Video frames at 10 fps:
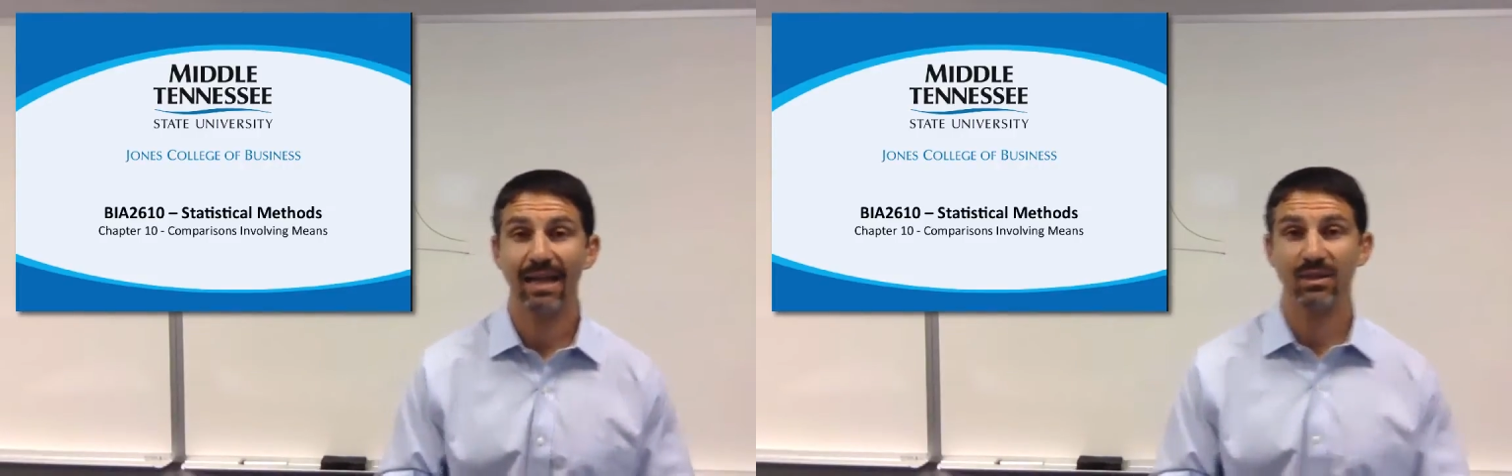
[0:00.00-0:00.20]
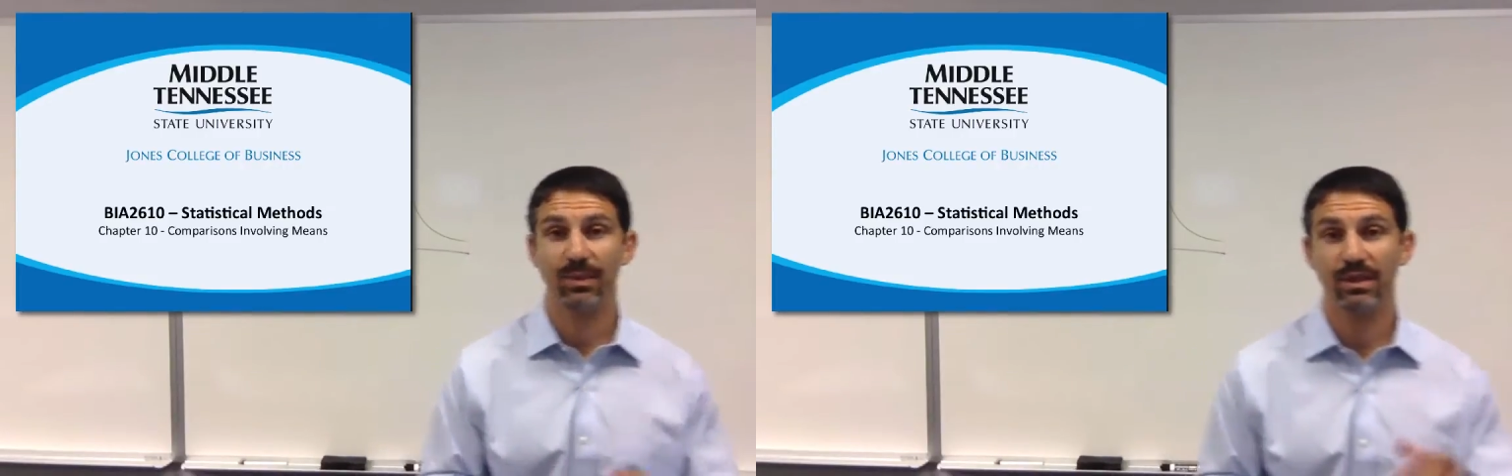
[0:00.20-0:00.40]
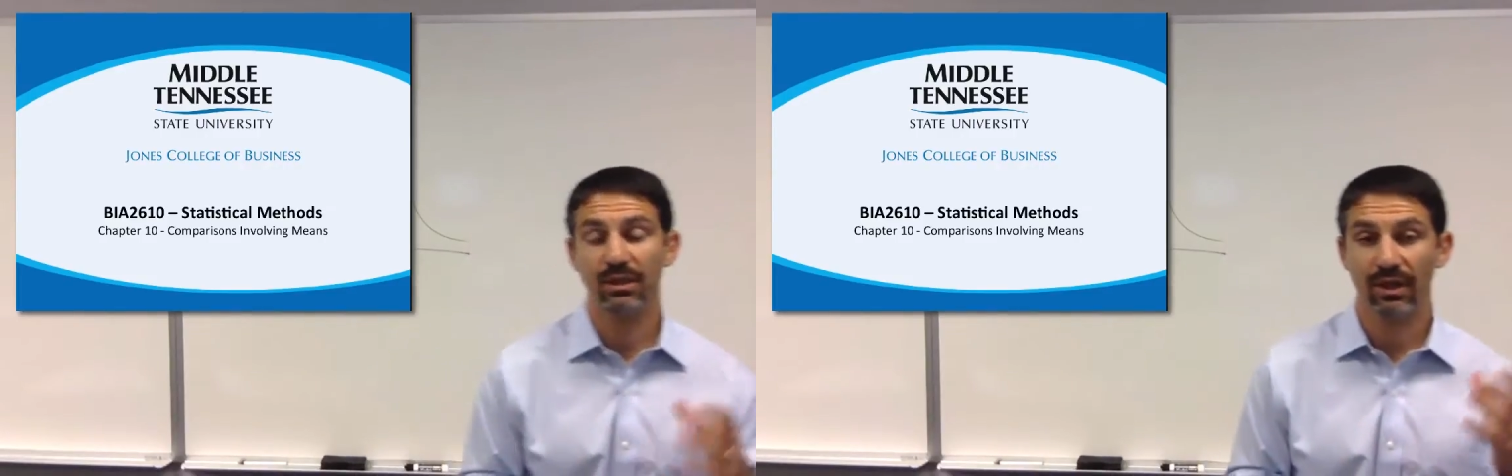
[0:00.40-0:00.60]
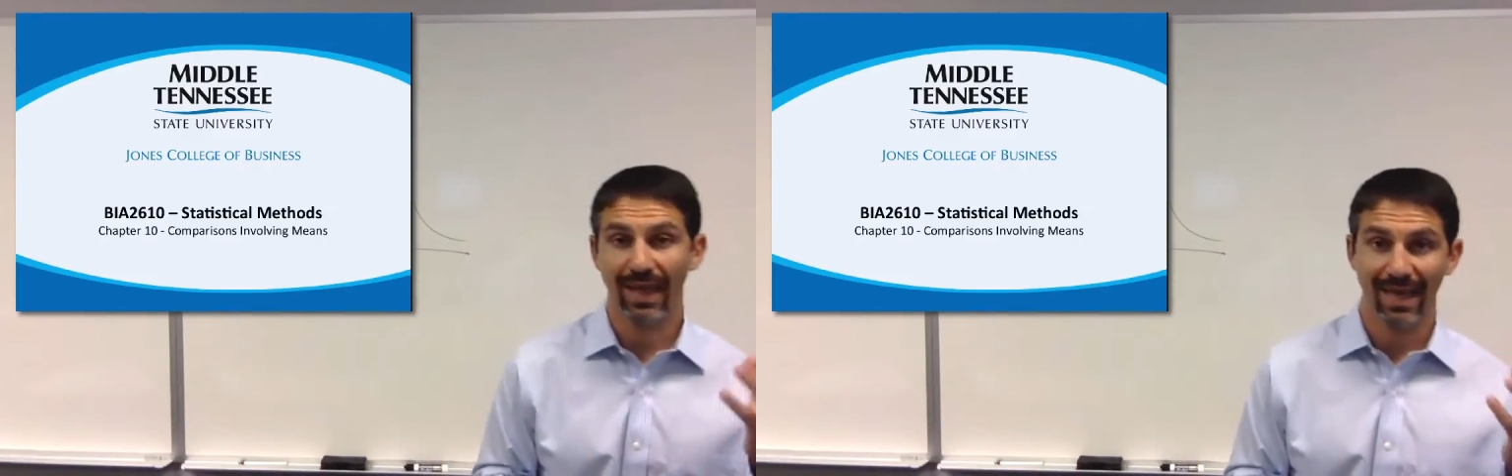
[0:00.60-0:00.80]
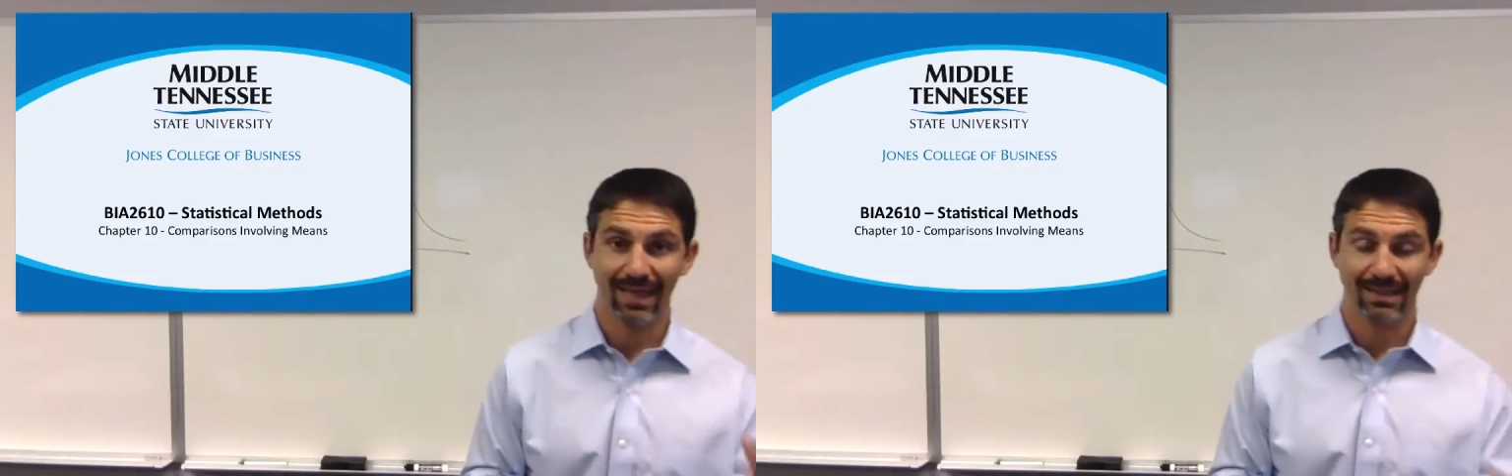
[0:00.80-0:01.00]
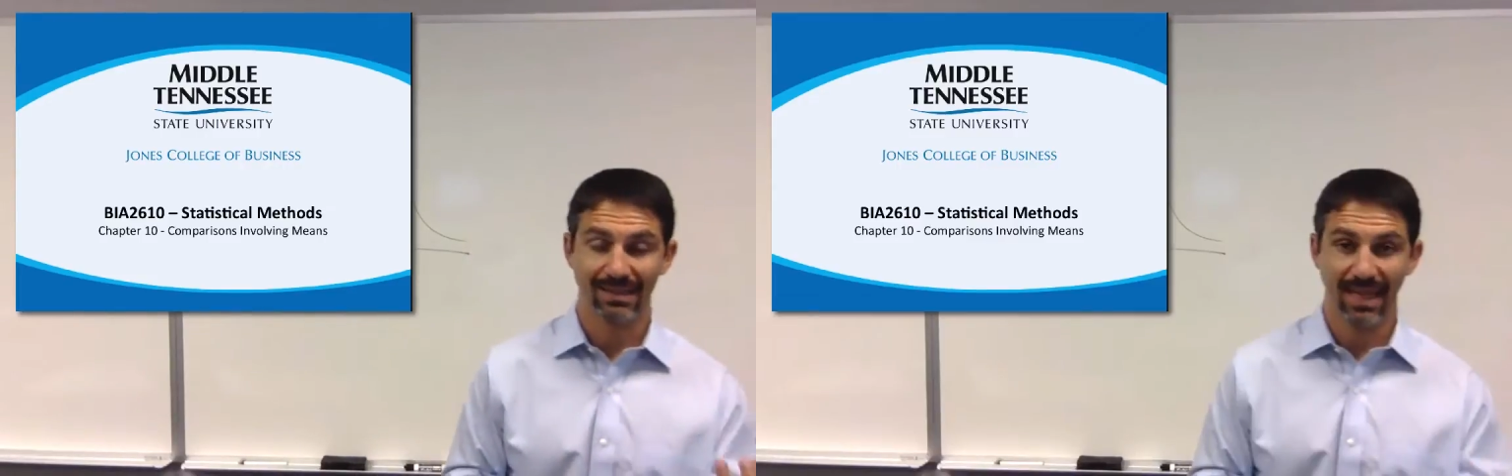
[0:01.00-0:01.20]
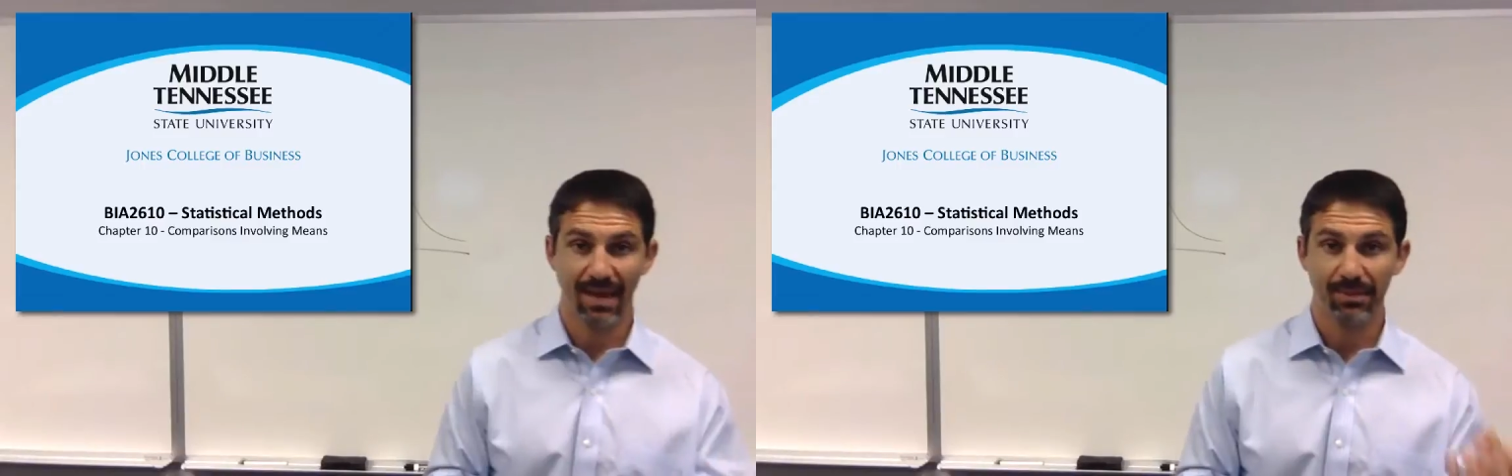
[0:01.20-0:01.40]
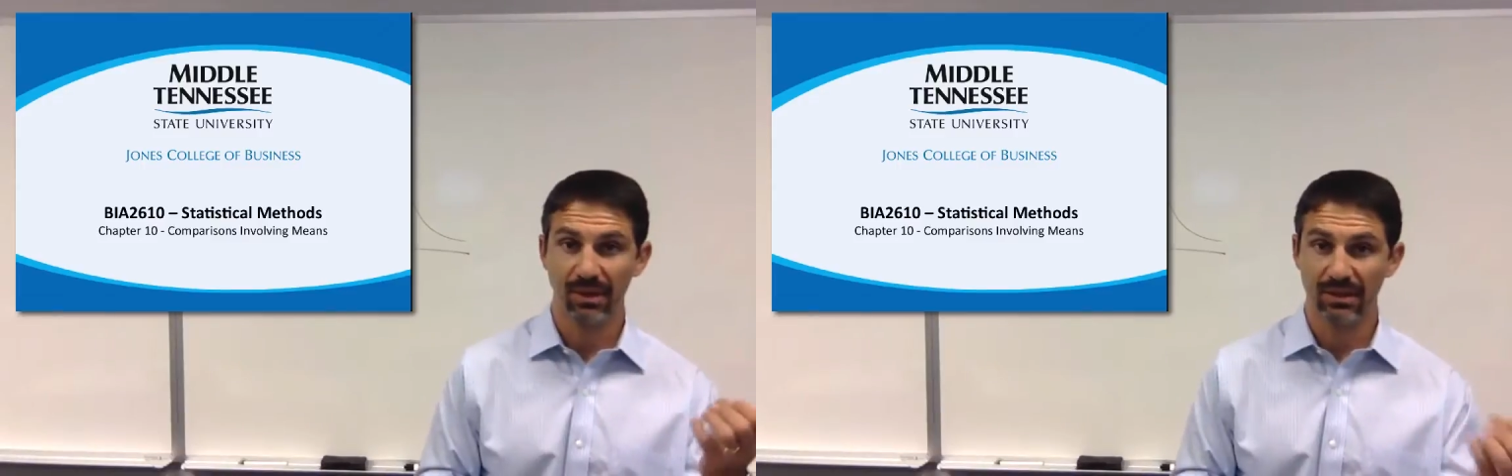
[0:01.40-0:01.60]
is we took a sample,